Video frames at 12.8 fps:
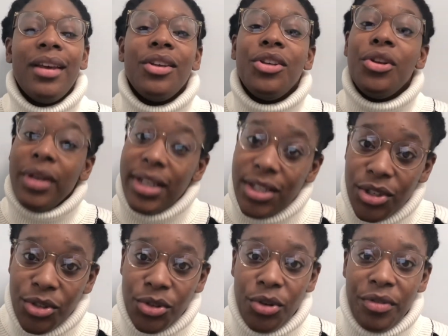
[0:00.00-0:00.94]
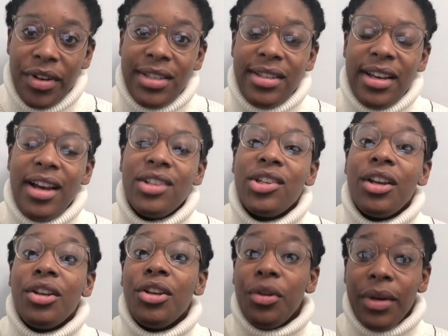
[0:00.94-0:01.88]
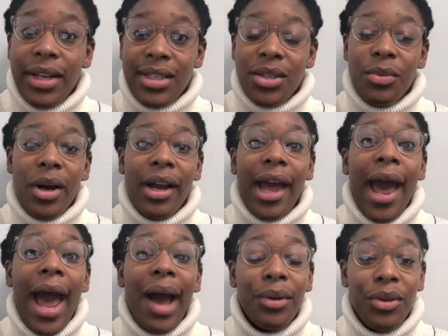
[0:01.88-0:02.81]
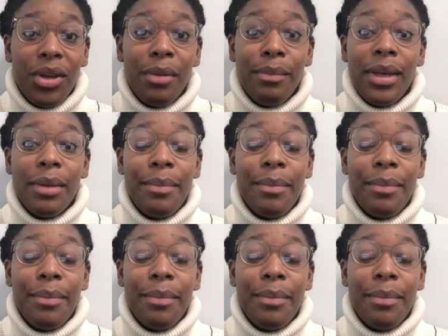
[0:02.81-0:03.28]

You need to do your research and you need to work out how you can be